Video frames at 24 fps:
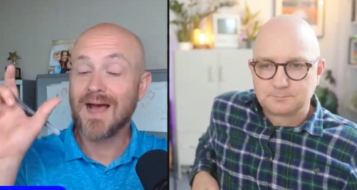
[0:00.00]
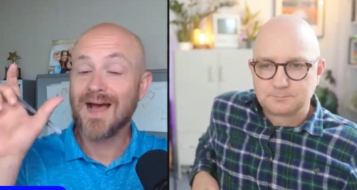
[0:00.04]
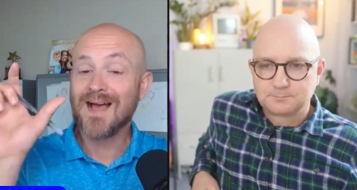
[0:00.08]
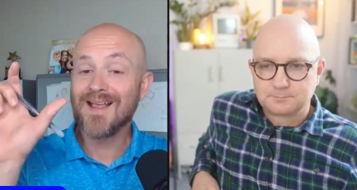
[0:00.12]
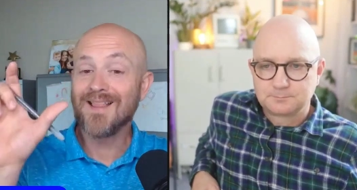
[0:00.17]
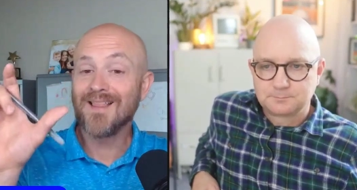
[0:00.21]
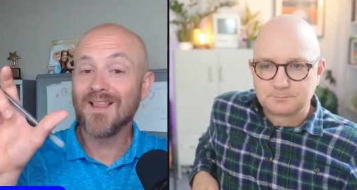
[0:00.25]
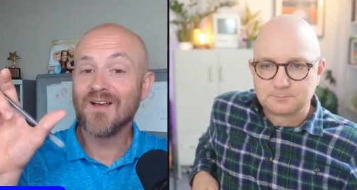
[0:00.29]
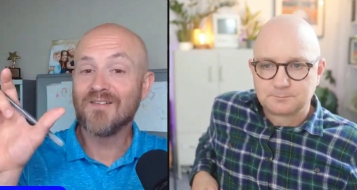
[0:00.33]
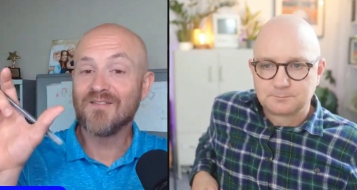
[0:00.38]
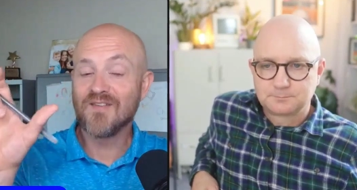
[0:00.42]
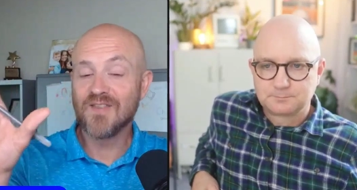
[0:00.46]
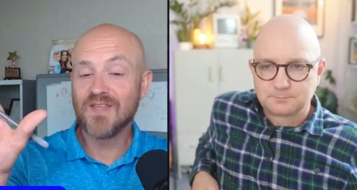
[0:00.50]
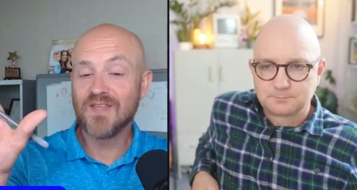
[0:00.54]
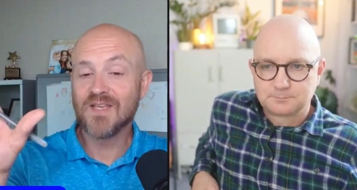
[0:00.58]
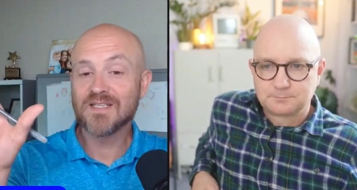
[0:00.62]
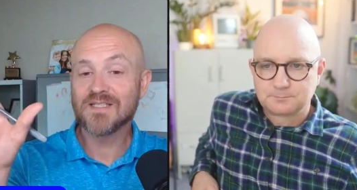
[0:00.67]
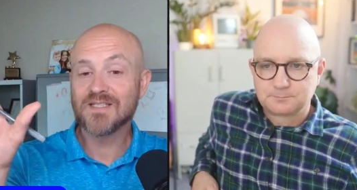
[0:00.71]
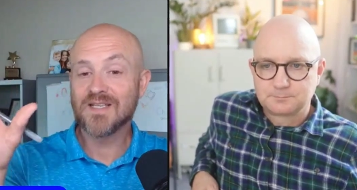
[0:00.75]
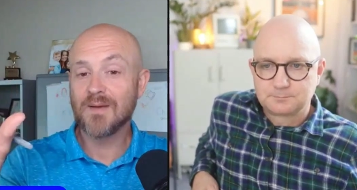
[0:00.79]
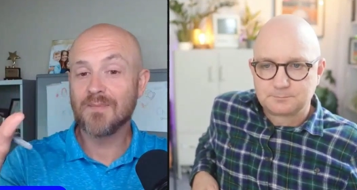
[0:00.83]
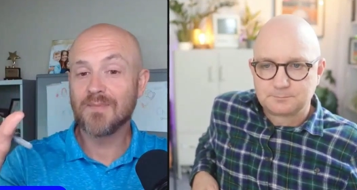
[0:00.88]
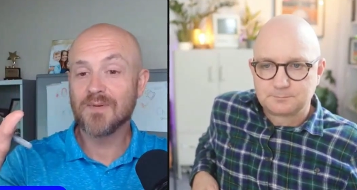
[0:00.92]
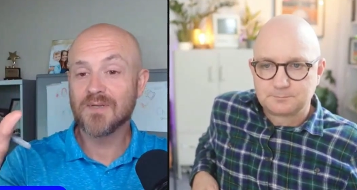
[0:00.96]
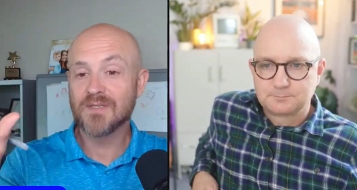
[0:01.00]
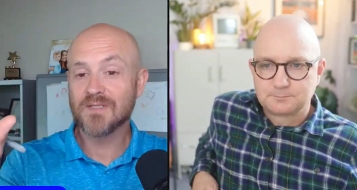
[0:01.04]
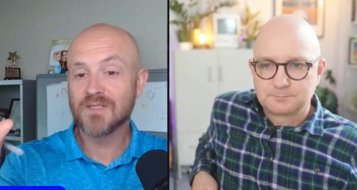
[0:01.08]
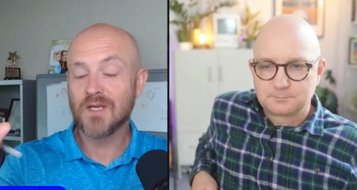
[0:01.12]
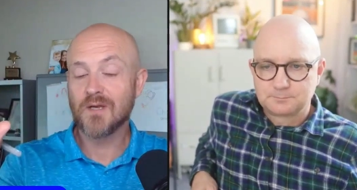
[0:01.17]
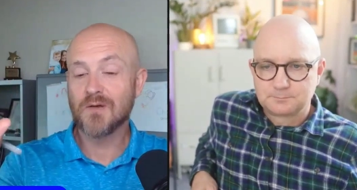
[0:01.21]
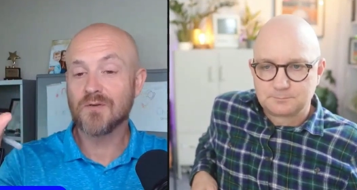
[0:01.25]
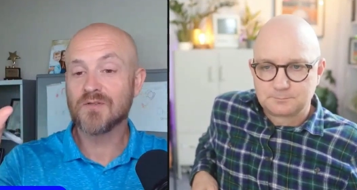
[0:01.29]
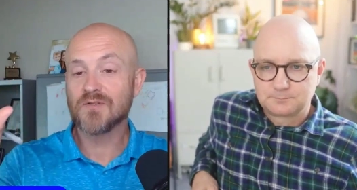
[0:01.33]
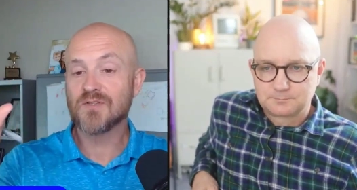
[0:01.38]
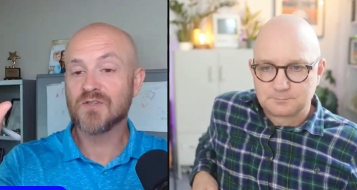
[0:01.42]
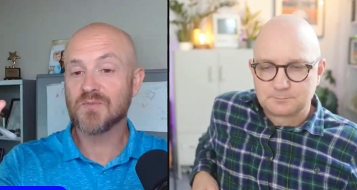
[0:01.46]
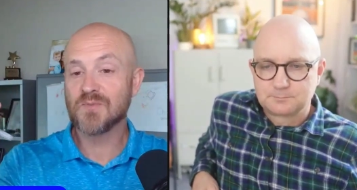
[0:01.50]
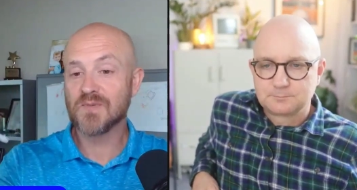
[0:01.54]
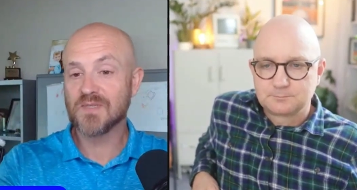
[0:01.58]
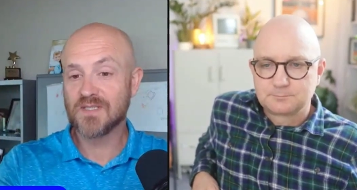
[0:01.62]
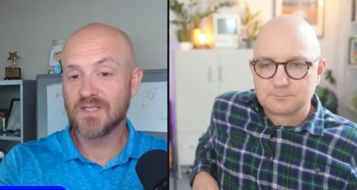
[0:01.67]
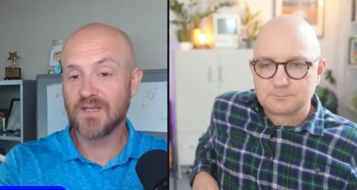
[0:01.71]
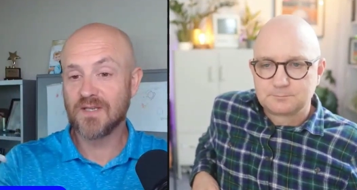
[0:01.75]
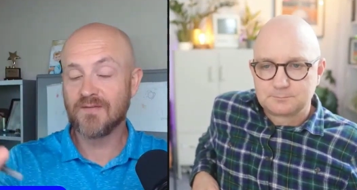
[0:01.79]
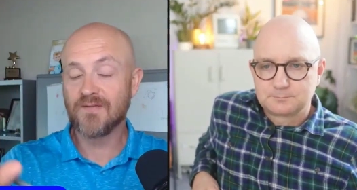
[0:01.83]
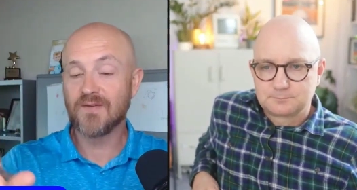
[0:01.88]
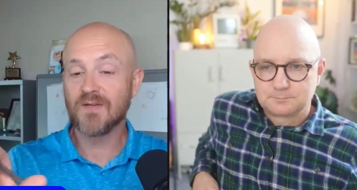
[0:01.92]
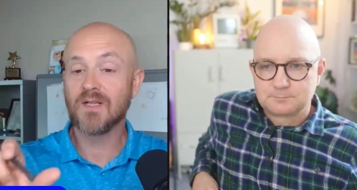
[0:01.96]
Speaker 1: I loved this episode
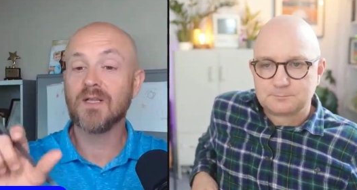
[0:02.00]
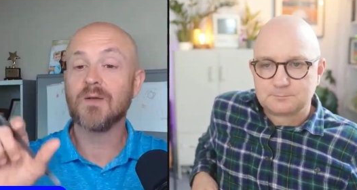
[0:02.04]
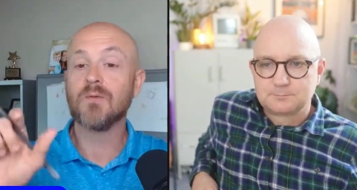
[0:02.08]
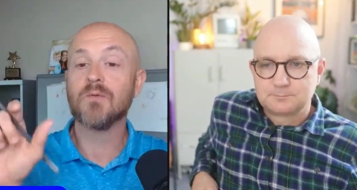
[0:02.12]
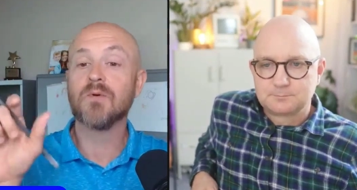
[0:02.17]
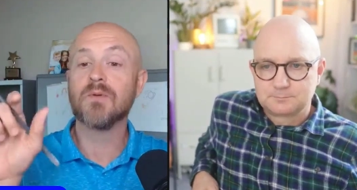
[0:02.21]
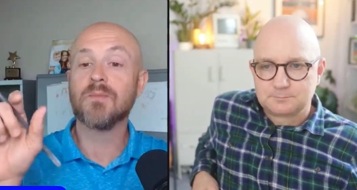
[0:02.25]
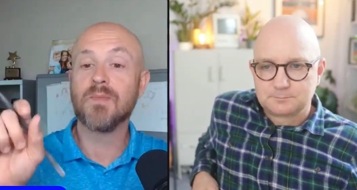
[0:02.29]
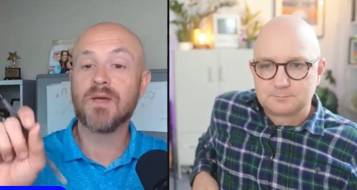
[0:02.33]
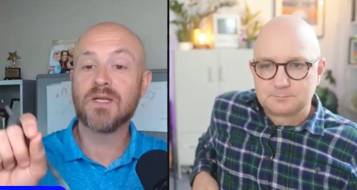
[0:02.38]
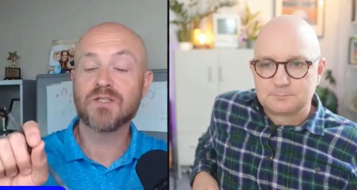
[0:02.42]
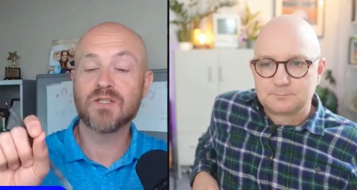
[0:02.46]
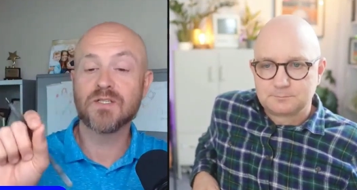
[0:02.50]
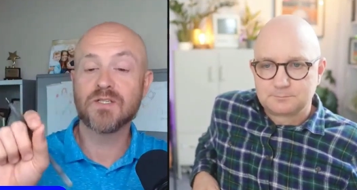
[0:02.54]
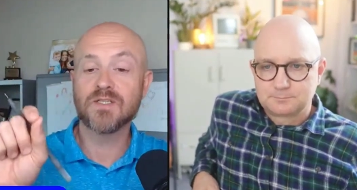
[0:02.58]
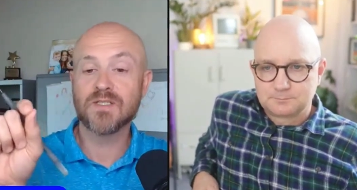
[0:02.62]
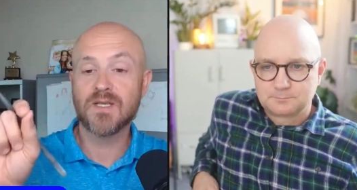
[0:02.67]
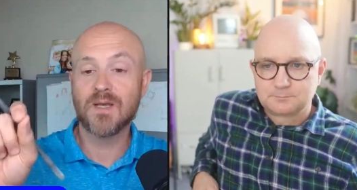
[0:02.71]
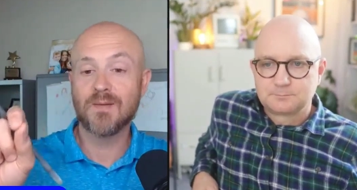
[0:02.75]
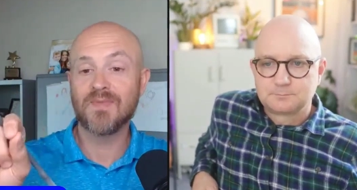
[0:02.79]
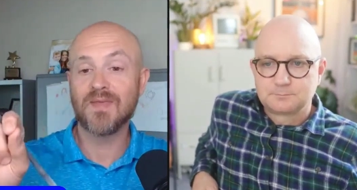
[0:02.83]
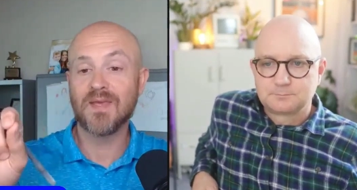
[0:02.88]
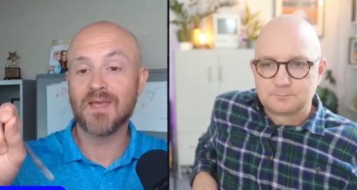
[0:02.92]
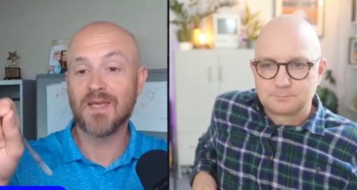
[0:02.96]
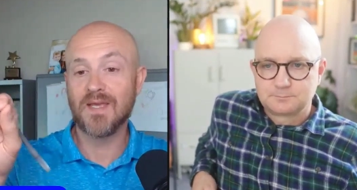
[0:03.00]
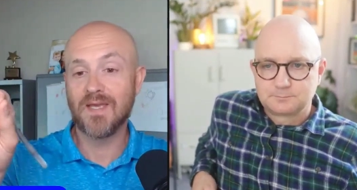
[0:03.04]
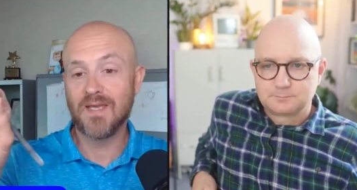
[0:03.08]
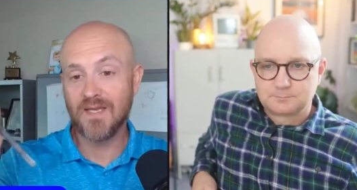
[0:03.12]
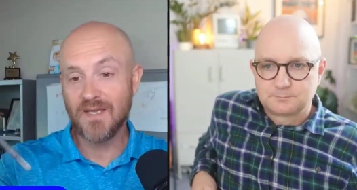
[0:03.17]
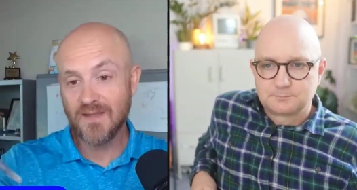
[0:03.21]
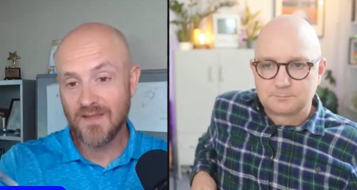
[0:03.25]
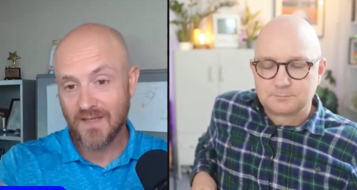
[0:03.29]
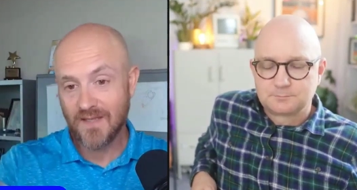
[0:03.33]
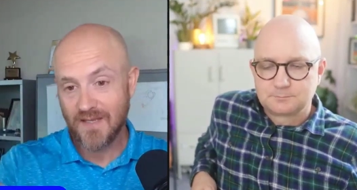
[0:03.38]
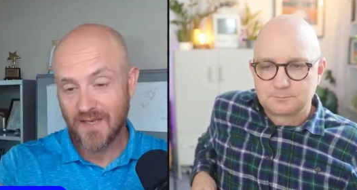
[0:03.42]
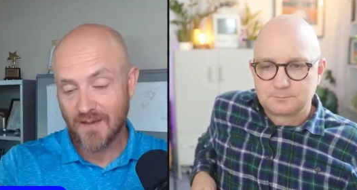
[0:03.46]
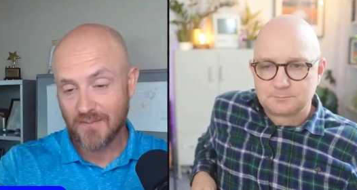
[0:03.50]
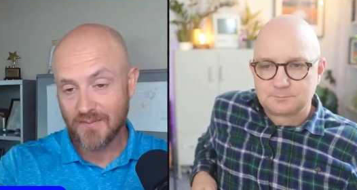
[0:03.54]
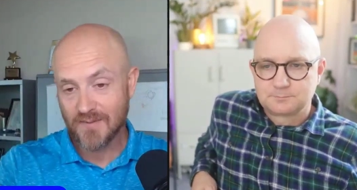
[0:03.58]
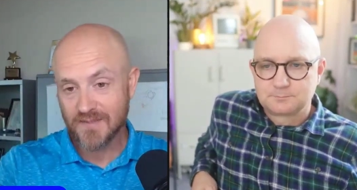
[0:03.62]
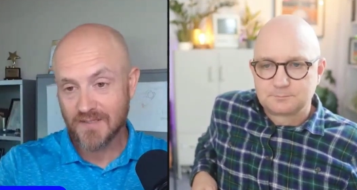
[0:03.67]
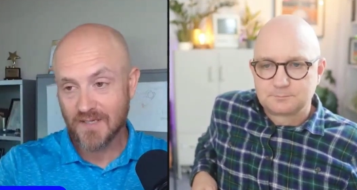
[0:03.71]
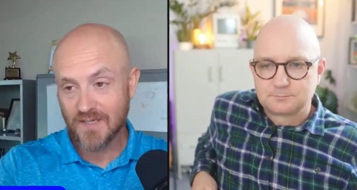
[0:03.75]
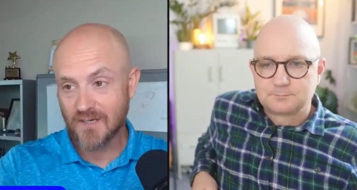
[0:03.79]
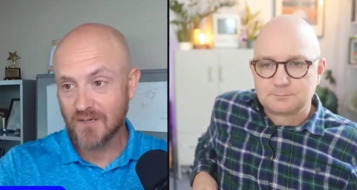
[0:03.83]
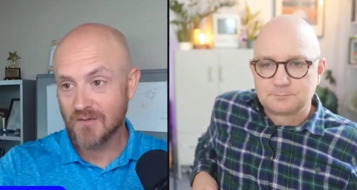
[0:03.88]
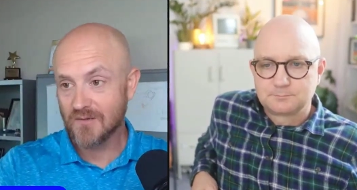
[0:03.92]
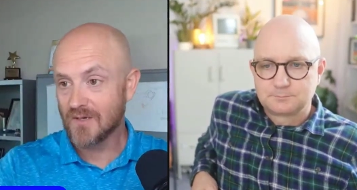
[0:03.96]
specifically, would mention something in the
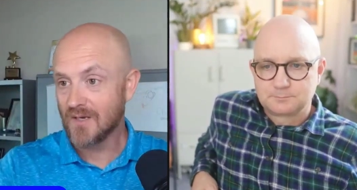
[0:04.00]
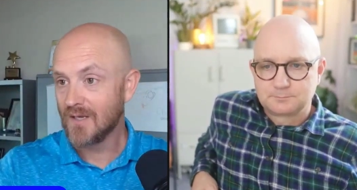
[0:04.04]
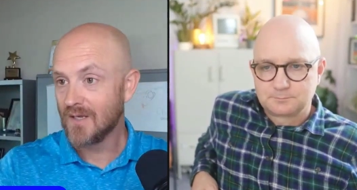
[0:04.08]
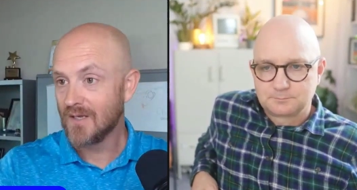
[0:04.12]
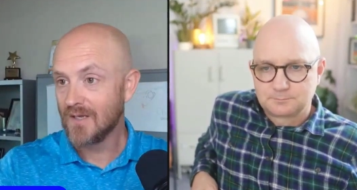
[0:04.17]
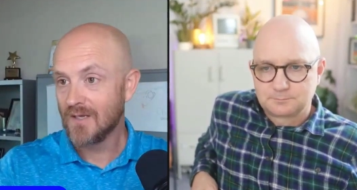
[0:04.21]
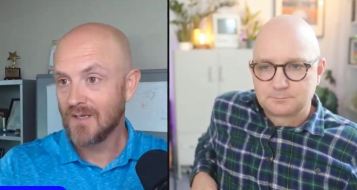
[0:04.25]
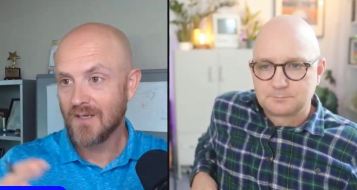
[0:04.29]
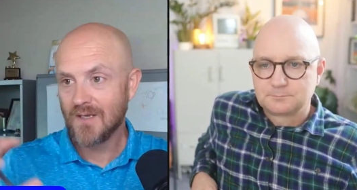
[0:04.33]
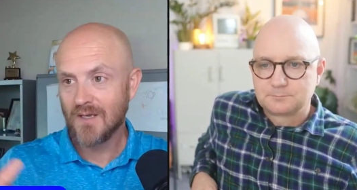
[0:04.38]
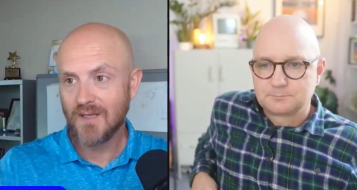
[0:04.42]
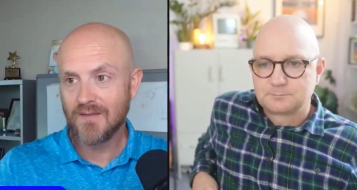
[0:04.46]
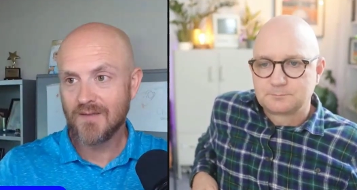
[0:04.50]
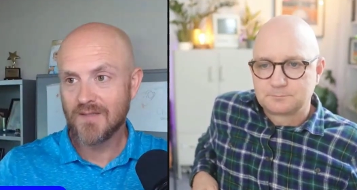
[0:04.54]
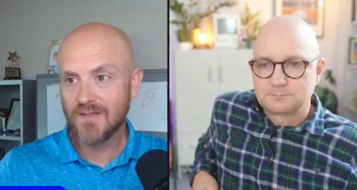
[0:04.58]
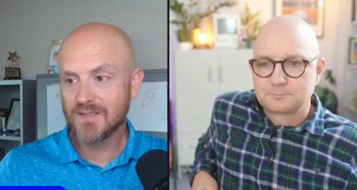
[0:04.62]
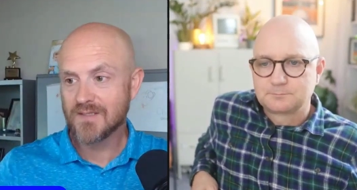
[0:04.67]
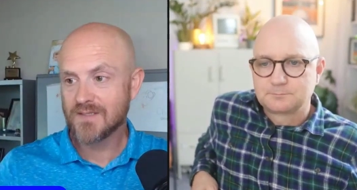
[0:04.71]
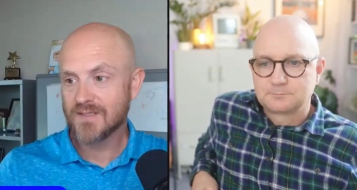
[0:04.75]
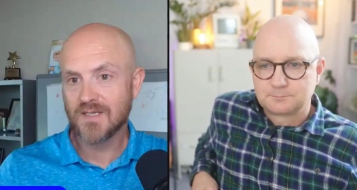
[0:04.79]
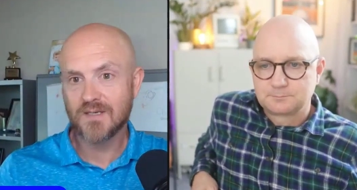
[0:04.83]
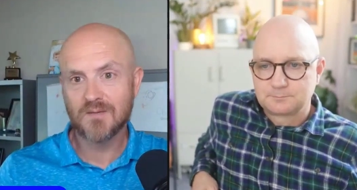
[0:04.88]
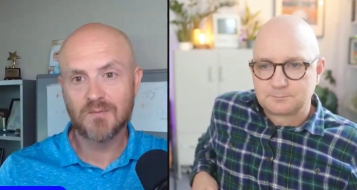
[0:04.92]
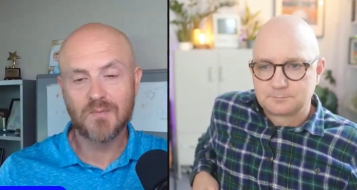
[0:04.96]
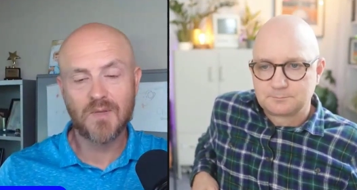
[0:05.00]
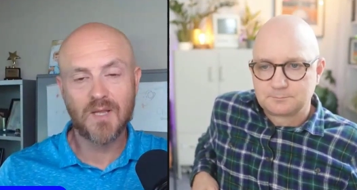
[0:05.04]
episode, and then send them